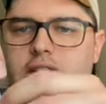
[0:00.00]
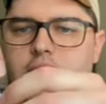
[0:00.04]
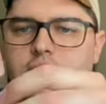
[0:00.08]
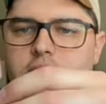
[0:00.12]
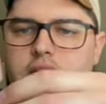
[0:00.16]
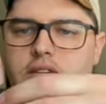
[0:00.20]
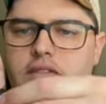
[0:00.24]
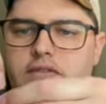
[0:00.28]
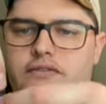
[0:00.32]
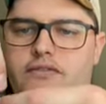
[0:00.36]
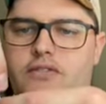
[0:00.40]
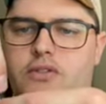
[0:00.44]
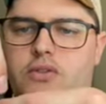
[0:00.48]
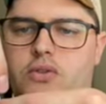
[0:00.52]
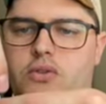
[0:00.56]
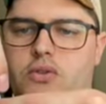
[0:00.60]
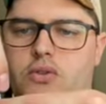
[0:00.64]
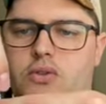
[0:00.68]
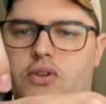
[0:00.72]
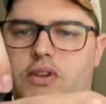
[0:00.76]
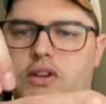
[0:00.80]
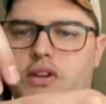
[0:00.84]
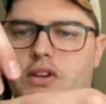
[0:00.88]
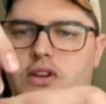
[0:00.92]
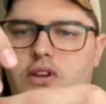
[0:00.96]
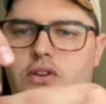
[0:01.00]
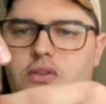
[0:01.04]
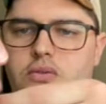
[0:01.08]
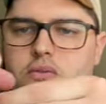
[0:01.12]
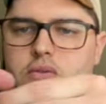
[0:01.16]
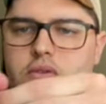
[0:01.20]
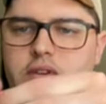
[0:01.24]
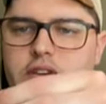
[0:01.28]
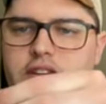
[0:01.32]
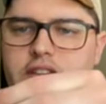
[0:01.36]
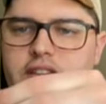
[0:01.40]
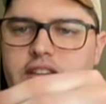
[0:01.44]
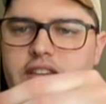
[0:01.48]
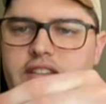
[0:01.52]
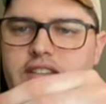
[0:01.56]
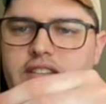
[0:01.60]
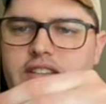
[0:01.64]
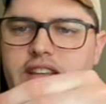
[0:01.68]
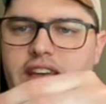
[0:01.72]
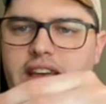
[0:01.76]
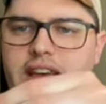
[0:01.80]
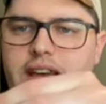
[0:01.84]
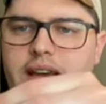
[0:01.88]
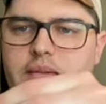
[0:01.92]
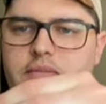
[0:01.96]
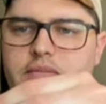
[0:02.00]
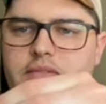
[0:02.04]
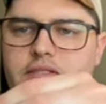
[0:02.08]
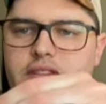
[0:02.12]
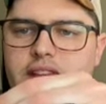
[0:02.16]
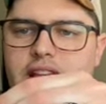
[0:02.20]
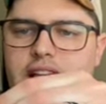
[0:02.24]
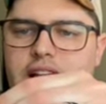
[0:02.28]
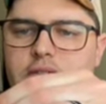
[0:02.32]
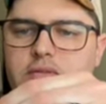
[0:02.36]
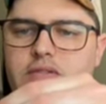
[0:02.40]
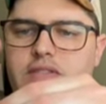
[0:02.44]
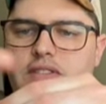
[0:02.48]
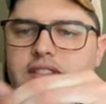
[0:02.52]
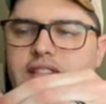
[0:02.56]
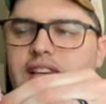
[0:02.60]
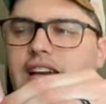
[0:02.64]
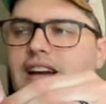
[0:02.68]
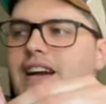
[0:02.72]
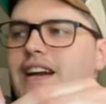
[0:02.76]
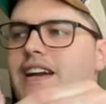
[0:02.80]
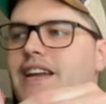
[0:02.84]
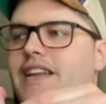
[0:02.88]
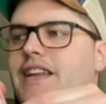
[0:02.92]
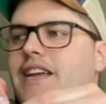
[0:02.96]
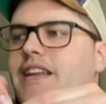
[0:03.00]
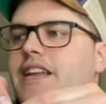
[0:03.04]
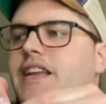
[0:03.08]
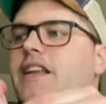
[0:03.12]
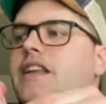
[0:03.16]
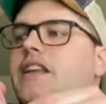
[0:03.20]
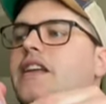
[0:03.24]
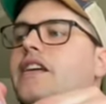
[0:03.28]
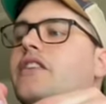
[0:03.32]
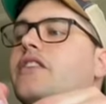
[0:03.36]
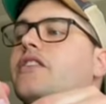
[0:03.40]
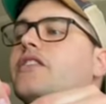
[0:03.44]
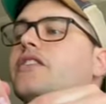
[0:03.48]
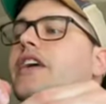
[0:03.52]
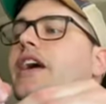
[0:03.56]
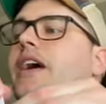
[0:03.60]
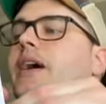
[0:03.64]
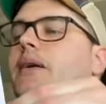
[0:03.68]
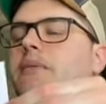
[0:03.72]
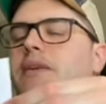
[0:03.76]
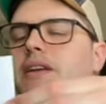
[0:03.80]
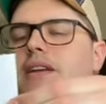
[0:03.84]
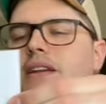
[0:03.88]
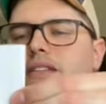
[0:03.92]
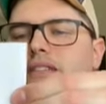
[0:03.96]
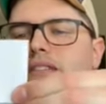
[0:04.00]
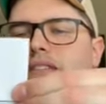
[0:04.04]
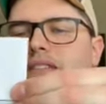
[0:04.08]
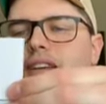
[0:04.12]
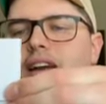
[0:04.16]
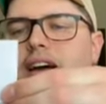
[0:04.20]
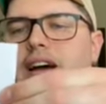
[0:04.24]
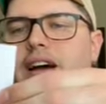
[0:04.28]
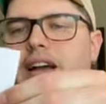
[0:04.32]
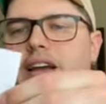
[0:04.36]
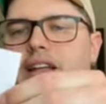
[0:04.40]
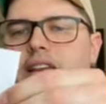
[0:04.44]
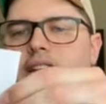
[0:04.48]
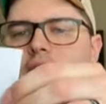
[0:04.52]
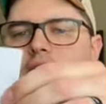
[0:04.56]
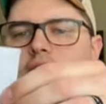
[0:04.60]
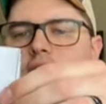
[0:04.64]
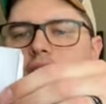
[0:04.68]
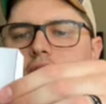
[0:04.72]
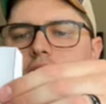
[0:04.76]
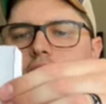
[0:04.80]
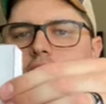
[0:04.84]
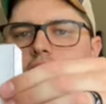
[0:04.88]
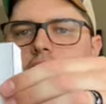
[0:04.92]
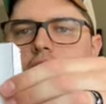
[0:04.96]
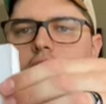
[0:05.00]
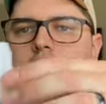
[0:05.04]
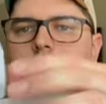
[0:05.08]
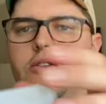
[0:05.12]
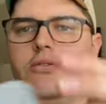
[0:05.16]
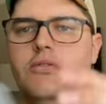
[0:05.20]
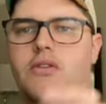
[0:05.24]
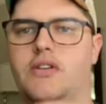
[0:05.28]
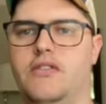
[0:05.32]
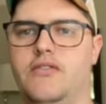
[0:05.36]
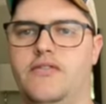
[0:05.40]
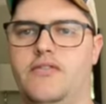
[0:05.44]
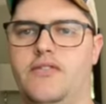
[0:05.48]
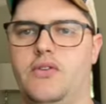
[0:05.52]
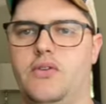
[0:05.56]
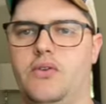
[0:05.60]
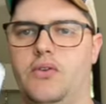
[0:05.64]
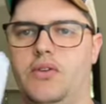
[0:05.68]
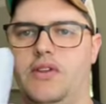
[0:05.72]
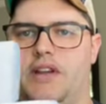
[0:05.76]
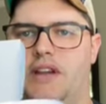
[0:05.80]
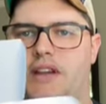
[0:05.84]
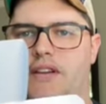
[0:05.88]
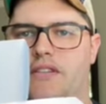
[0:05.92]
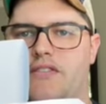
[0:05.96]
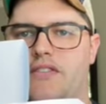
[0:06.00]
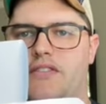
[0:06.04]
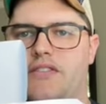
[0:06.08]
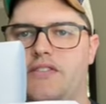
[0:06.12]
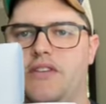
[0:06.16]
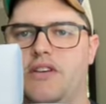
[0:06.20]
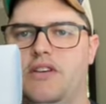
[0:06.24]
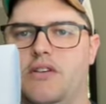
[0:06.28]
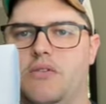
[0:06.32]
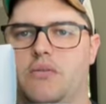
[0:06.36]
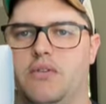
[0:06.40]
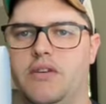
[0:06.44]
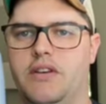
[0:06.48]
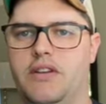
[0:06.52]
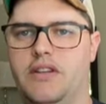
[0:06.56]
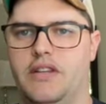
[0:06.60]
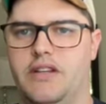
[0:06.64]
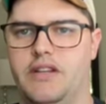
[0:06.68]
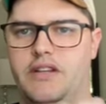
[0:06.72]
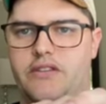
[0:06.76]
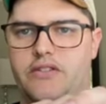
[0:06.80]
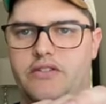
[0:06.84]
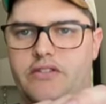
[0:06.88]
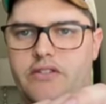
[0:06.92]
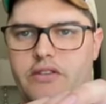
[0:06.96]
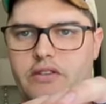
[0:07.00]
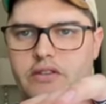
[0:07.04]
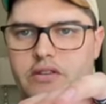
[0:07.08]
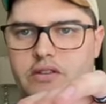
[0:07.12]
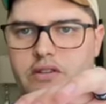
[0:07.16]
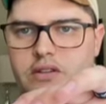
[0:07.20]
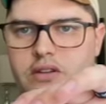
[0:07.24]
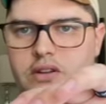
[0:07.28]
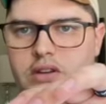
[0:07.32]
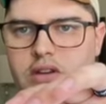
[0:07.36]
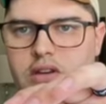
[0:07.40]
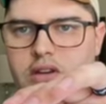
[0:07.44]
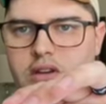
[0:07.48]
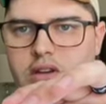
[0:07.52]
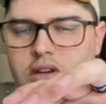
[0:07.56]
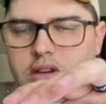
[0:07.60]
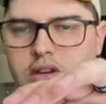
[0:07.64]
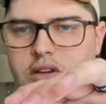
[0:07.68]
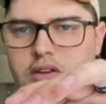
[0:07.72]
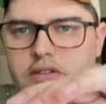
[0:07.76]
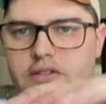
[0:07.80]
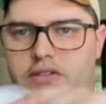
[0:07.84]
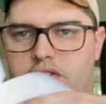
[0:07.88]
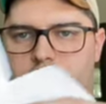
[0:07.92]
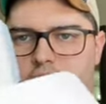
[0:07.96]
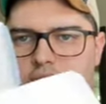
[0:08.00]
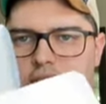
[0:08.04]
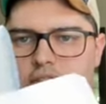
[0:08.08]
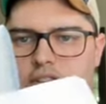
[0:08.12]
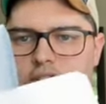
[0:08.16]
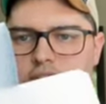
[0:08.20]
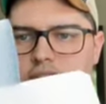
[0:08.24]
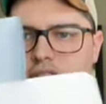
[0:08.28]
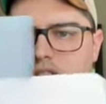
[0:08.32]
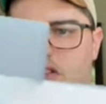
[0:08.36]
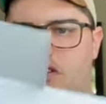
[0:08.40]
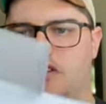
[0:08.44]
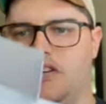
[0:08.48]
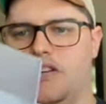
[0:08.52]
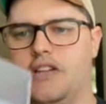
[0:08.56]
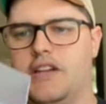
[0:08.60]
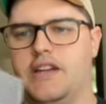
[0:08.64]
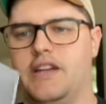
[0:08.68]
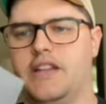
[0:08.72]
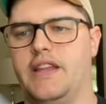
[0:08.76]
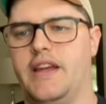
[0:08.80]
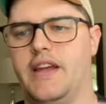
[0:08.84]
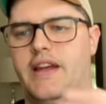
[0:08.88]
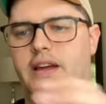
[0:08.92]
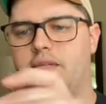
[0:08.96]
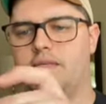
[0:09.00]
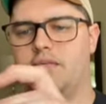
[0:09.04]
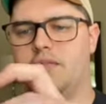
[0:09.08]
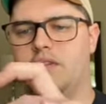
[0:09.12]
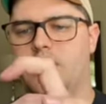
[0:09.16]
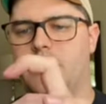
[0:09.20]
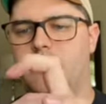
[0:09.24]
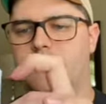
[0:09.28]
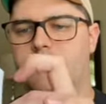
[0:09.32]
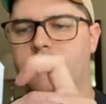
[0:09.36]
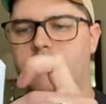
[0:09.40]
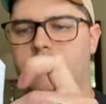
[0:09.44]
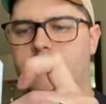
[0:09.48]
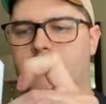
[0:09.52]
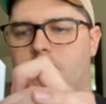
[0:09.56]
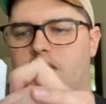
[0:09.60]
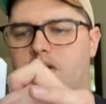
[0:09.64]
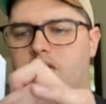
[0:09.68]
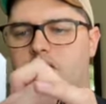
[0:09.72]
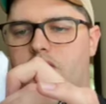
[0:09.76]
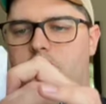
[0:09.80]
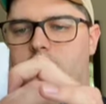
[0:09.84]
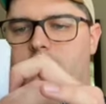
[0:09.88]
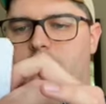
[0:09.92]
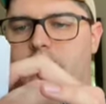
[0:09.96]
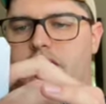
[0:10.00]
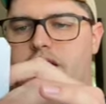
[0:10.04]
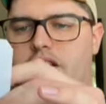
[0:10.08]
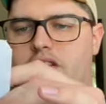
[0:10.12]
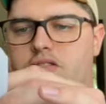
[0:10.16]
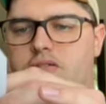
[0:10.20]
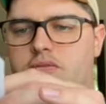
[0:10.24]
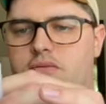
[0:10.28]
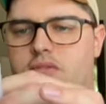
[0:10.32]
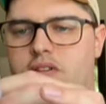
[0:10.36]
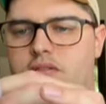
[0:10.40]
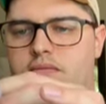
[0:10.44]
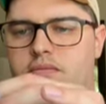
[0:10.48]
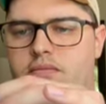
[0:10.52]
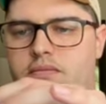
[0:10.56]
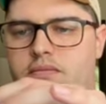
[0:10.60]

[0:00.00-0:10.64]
want to fold one of these tabs outside and then the other tab inside. You want to fold every single one of these so it starts to look like that, okay? I go to my next one,